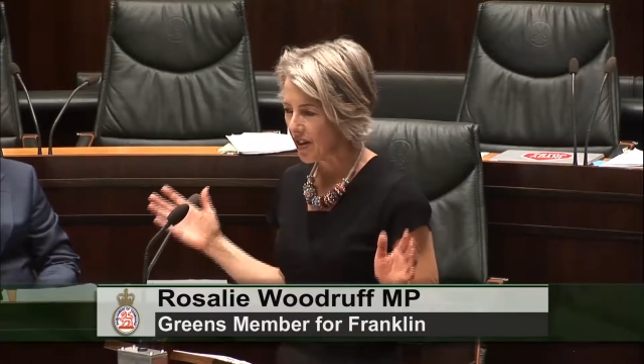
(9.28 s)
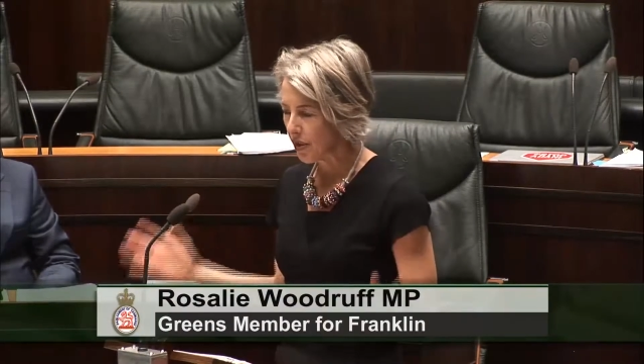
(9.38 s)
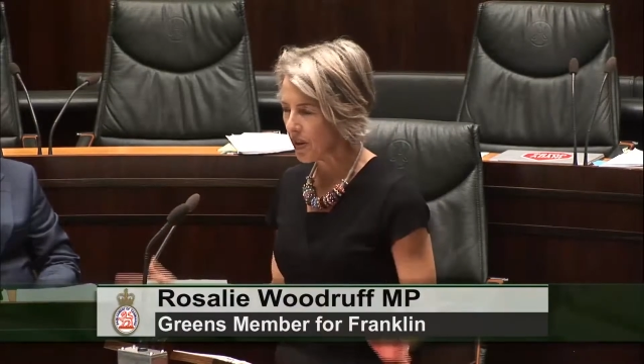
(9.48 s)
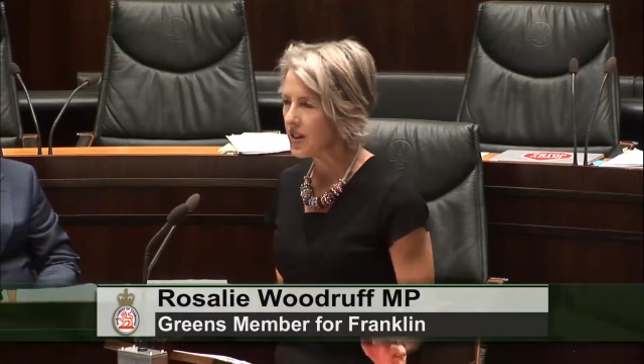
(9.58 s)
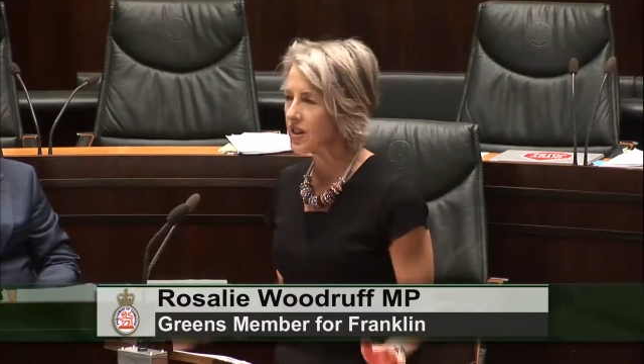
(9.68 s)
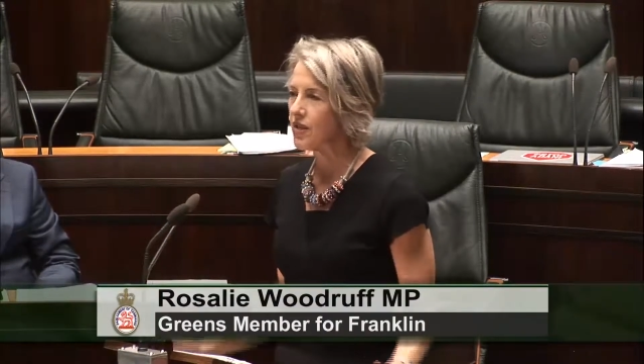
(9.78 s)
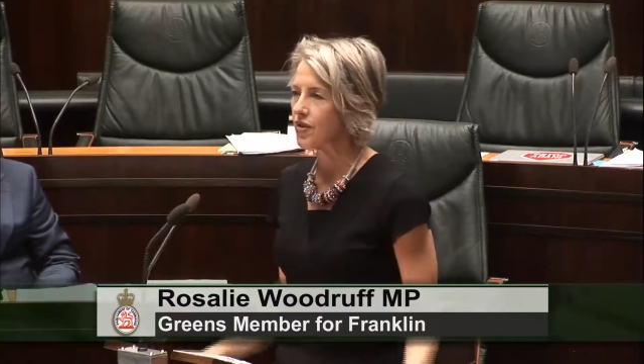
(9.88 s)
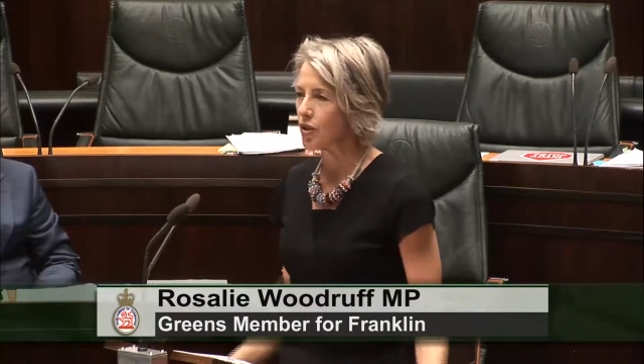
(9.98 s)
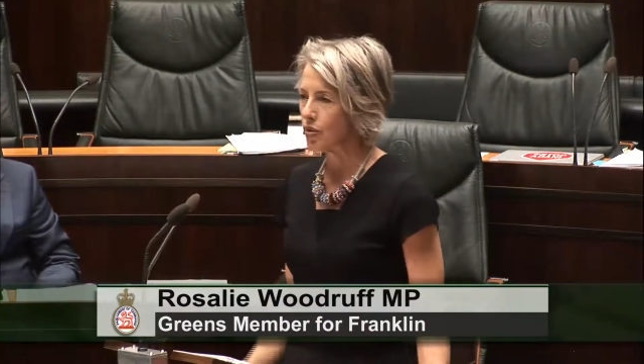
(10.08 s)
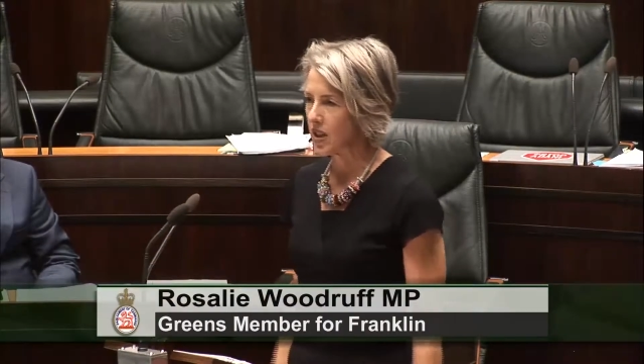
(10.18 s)
Greens
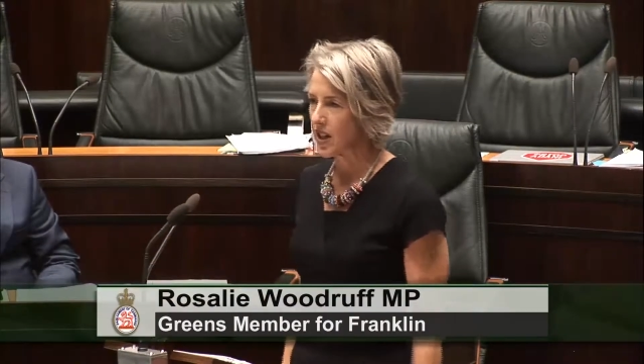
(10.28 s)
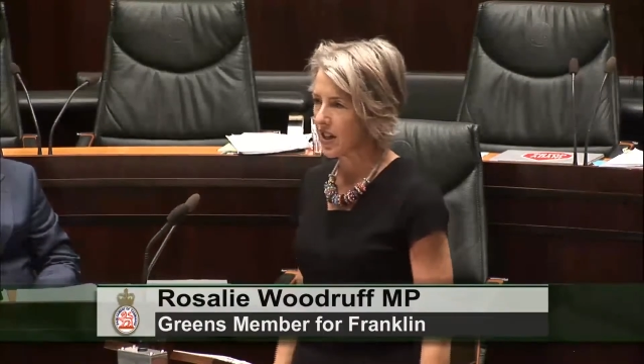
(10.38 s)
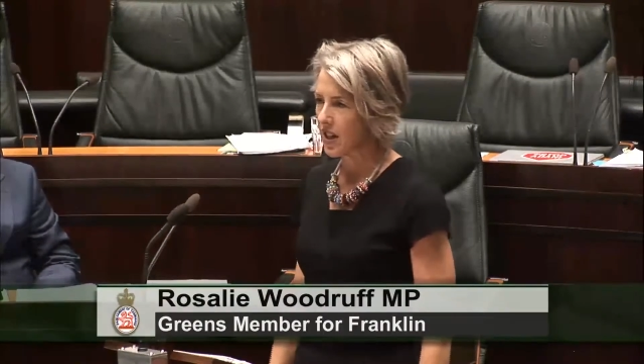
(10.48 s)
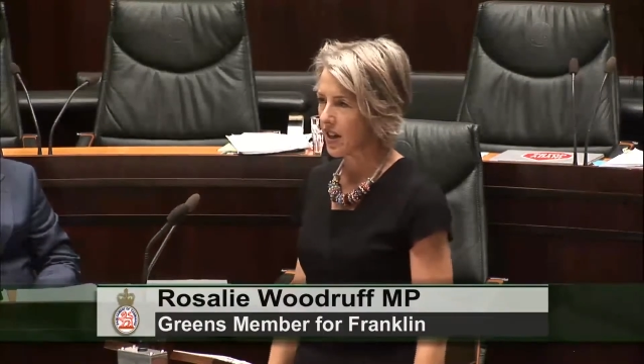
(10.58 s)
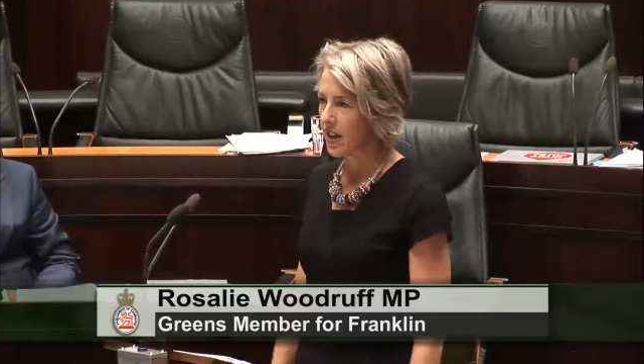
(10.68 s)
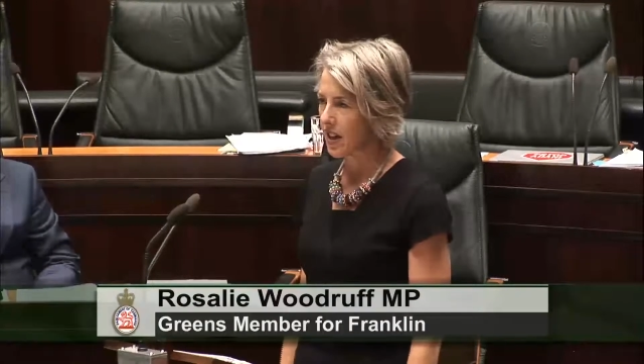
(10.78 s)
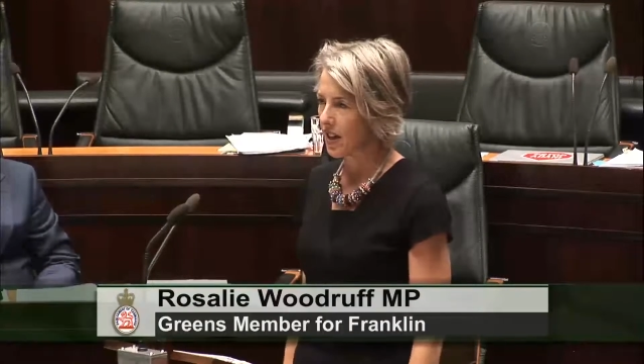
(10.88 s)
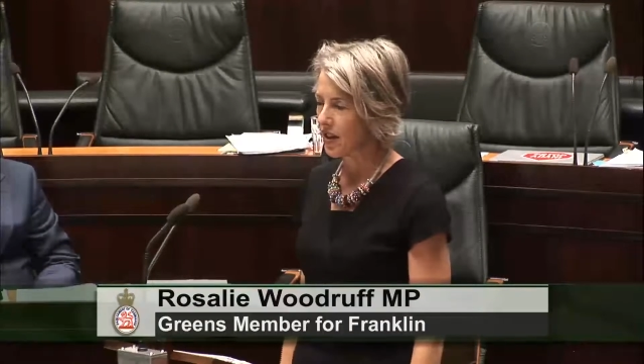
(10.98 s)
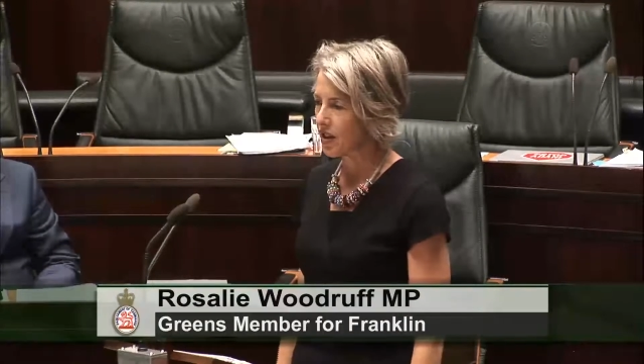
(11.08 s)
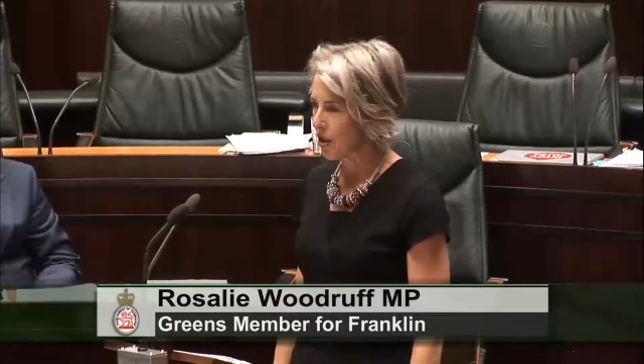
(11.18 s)
have stood here
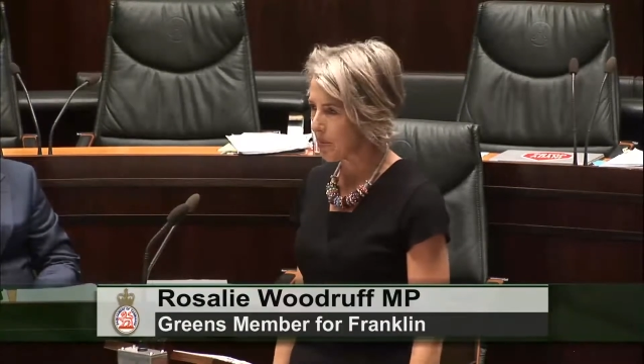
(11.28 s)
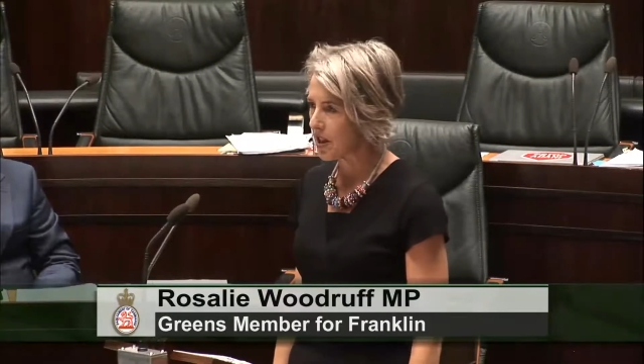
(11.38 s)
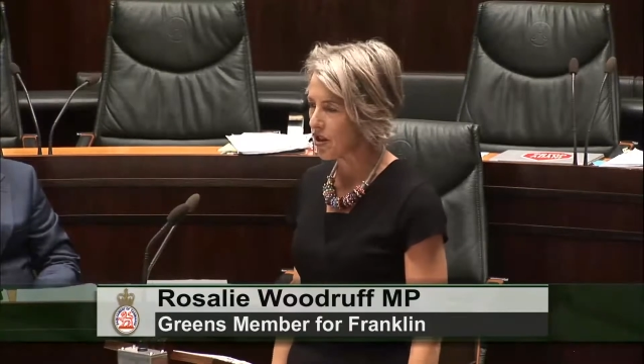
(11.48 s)
so many